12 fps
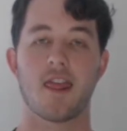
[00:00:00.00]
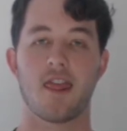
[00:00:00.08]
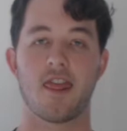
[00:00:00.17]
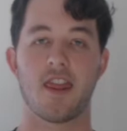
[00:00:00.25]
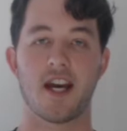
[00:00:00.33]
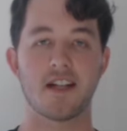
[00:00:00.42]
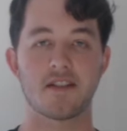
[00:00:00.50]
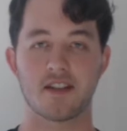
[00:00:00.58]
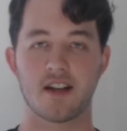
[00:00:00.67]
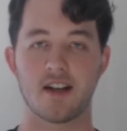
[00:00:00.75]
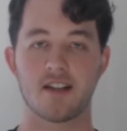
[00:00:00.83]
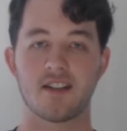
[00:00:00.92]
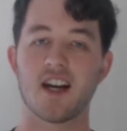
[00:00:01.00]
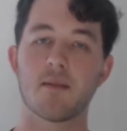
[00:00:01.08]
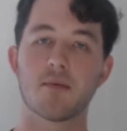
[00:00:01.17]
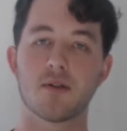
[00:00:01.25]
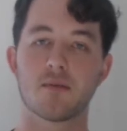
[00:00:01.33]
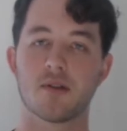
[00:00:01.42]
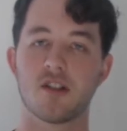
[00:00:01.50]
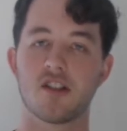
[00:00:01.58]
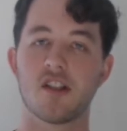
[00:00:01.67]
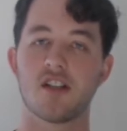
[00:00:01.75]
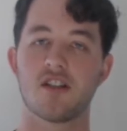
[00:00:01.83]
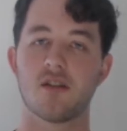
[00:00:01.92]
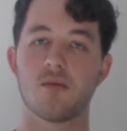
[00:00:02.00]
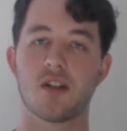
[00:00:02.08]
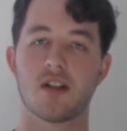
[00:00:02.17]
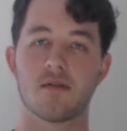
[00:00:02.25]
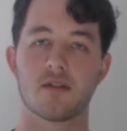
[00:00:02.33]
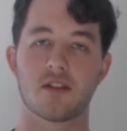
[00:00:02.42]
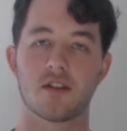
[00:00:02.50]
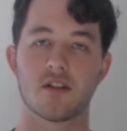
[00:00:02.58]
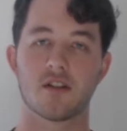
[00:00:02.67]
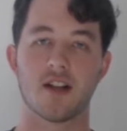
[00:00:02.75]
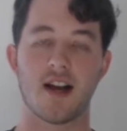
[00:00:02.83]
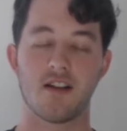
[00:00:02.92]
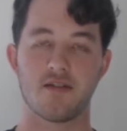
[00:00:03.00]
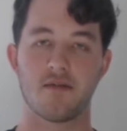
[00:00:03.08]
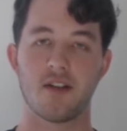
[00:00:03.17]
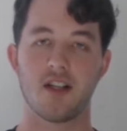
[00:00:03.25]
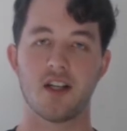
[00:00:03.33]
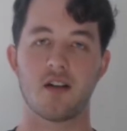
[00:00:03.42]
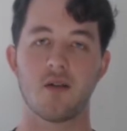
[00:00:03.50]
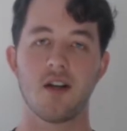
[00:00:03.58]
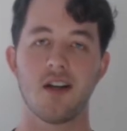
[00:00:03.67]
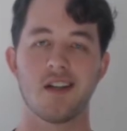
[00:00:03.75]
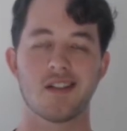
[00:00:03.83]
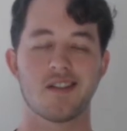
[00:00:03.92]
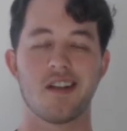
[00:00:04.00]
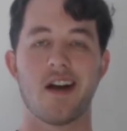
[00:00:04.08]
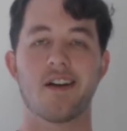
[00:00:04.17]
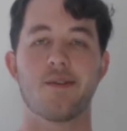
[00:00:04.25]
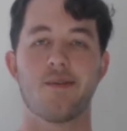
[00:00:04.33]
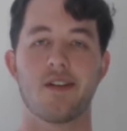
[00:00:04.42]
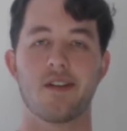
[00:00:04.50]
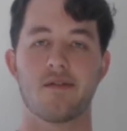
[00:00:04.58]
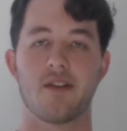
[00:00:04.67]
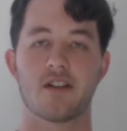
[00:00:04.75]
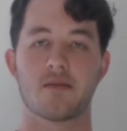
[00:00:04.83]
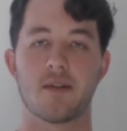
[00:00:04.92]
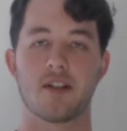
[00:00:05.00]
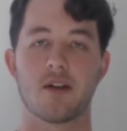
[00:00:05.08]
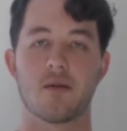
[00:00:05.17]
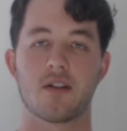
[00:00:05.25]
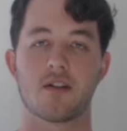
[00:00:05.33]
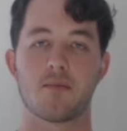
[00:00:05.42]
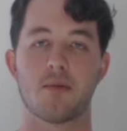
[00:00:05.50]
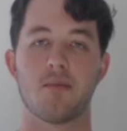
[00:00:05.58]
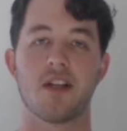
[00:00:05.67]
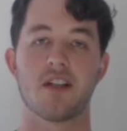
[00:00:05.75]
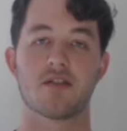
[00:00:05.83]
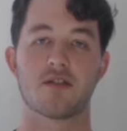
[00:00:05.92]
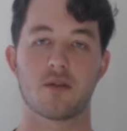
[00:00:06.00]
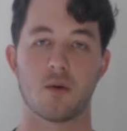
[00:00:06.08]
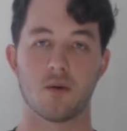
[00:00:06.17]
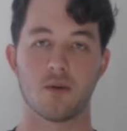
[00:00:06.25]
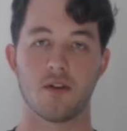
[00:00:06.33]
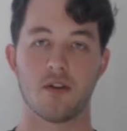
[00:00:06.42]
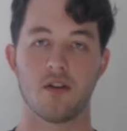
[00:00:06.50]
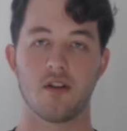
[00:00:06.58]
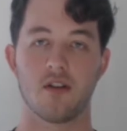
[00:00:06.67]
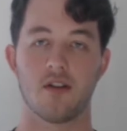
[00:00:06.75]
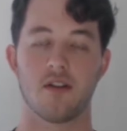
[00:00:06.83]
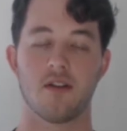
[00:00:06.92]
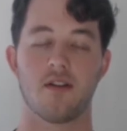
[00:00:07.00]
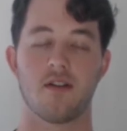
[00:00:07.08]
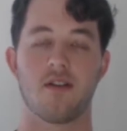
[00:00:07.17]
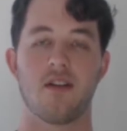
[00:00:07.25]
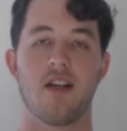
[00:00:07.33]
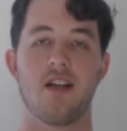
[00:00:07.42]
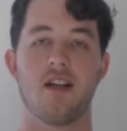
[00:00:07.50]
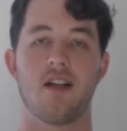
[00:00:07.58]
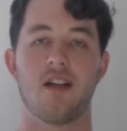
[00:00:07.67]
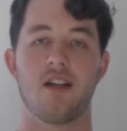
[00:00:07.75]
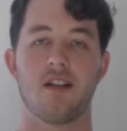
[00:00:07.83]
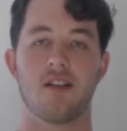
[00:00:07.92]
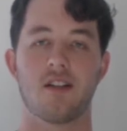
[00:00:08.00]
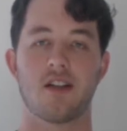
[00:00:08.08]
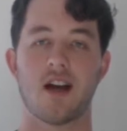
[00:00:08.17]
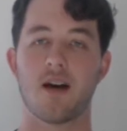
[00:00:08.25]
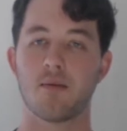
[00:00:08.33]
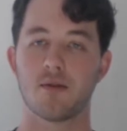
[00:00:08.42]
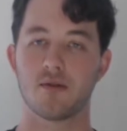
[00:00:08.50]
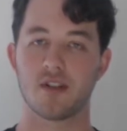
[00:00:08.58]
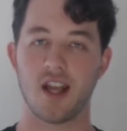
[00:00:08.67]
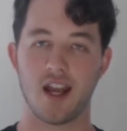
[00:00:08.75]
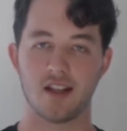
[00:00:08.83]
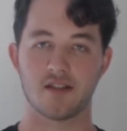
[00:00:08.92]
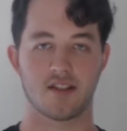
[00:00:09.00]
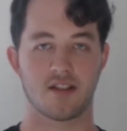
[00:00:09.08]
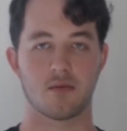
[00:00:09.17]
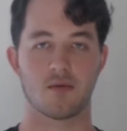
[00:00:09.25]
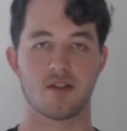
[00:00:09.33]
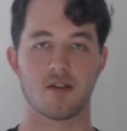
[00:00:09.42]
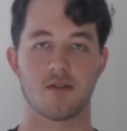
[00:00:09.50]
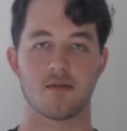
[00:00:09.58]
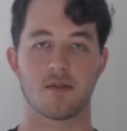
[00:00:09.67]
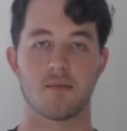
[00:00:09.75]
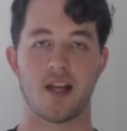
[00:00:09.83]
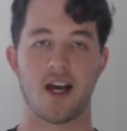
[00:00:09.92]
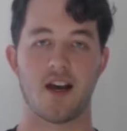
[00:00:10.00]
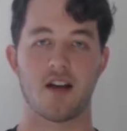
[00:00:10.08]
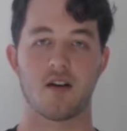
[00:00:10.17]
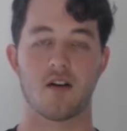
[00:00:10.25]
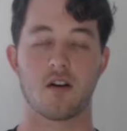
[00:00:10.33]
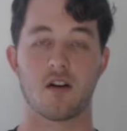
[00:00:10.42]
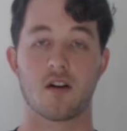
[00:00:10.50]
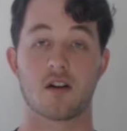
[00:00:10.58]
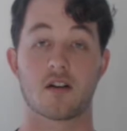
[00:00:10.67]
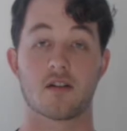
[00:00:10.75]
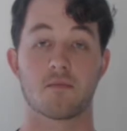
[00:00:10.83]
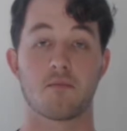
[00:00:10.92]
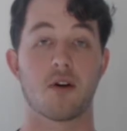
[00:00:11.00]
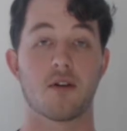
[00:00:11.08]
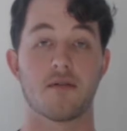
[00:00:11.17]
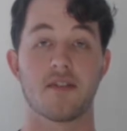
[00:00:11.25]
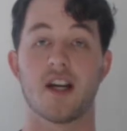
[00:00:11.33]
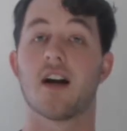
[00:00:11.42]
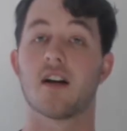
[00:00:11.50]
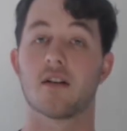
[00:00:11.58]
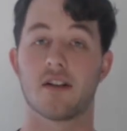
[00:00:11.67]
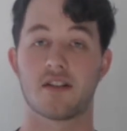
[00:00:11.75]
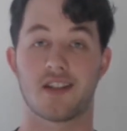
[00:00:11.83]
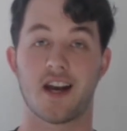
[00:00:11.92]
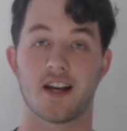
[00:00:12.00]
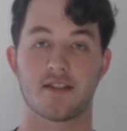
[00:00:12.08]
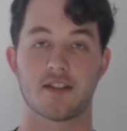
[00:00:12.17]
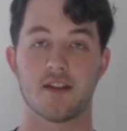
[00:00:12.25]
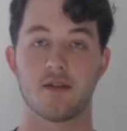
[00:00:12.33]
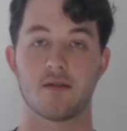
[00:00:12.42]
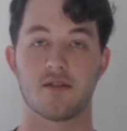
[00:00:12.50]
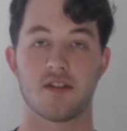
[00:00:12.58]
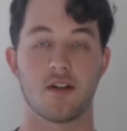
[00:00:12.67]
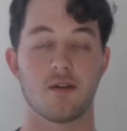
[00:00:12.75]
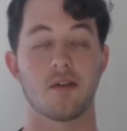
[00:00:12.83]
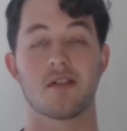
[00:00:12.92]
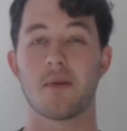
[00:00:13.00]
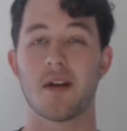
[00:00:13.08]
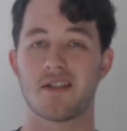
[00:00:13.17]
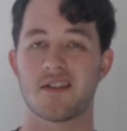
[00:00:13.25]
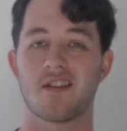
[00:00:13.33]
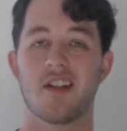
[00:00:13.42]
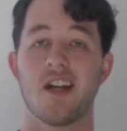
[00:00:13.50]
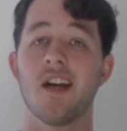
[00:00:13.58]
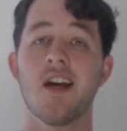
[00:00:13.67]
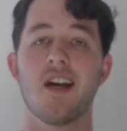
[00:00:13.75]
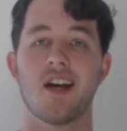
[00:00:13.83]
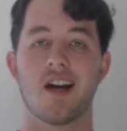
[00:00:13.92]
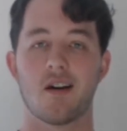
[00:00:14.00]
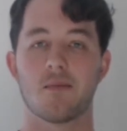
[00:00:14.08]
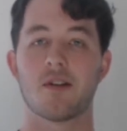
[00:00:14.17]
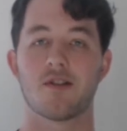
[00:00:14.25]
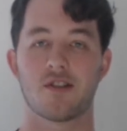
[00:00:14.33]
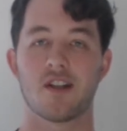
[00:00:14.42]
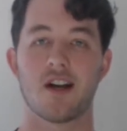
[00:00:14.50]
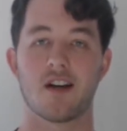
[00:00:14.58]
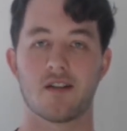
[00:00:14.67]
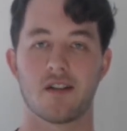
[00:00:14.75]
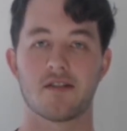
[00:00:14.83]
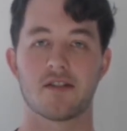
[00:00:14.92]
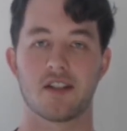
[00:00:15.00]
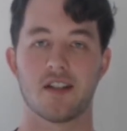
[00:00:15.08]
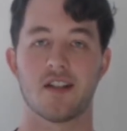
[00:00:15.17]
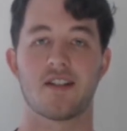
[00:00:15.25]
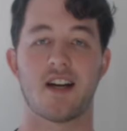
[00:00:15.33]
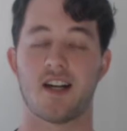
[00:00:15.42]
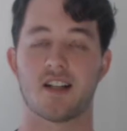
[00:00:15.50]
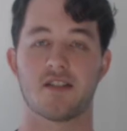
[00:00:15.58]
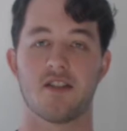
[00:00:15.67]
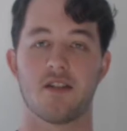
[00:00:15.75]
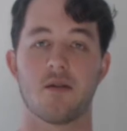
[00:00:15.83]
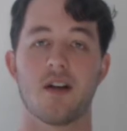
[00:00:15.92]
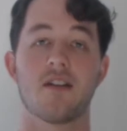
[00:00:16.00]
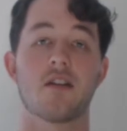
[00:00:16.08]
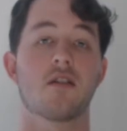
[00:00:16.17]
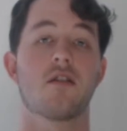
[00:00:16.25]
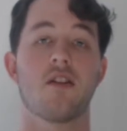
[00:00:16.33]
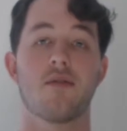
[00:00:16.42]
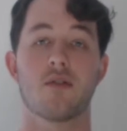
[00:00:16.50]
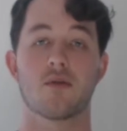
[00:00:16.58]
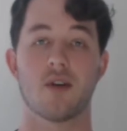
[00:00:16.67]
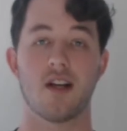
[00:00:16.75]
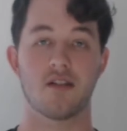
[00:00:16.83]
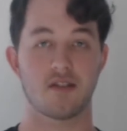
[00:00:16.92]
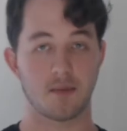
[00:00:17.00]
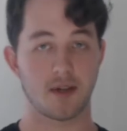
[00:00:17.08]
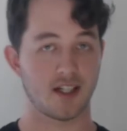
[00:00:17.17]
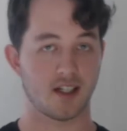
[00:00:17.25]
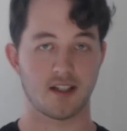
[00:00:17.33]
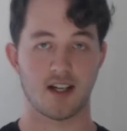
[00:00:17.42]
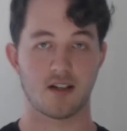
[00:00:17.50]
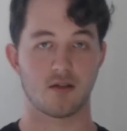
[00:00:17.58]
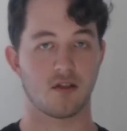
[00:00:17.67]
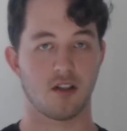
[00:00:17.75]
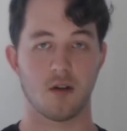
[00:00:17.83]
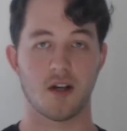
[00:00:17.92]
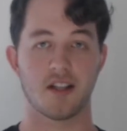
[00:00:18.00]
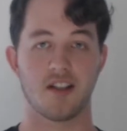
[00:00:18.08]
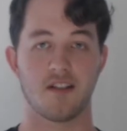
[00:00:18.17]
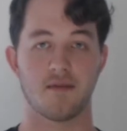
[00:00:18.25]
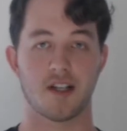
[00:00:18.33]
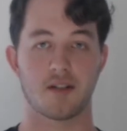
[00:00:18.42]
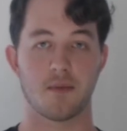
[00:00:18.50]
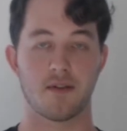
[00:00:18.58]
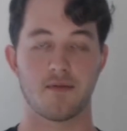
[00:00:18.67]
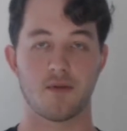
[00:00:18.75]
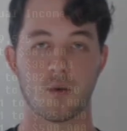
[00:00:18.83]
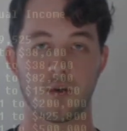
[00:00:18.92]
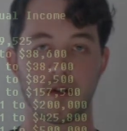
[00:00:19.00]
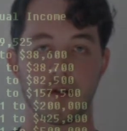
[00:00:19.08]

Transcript: That said, capital appreciation, we covered in our last video, is the act of an investment going up and being sold the capital gains that result from that are part of the IRS tax code. So it's basically how much the IRS is going to tax you. And there are different rates depending on how long you had the investment for.